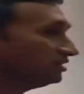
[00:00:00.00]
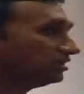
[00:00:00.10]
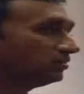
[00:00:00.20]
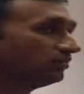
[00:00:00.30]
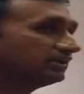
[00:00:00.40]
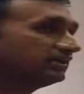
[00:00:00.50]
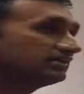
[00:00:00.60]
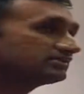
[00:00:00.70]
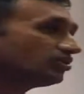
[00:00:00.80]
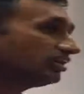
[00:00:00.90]
whether it is
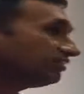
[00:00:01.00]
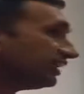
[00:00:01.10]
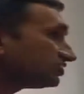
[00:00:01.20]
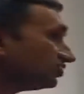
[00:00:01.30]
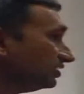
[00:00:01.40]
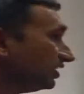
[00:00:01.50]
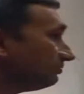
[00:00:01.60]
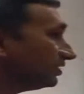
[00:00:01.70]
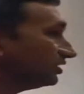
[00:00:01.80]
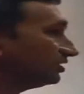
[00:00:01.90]
contractual
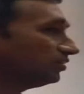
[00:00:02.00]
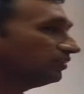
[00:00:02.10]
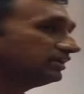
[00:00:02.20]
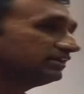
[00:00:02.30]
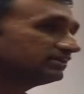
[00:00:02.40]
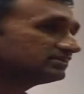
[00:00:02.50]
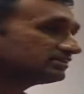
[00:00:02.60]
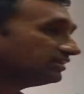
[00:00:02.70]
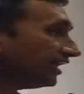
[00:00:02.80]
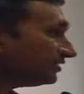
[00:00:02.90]
labor, whether it is
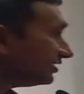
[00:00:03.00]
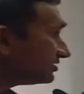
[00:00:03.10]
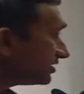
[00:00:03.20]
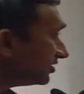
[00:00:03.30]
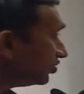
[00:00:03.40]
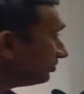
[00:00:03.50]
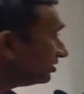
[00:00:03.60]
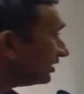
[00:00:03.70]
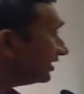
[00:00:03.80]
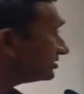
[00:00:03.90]
ethics and human
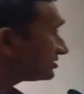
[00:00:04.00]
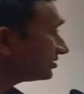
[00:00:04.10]
rights,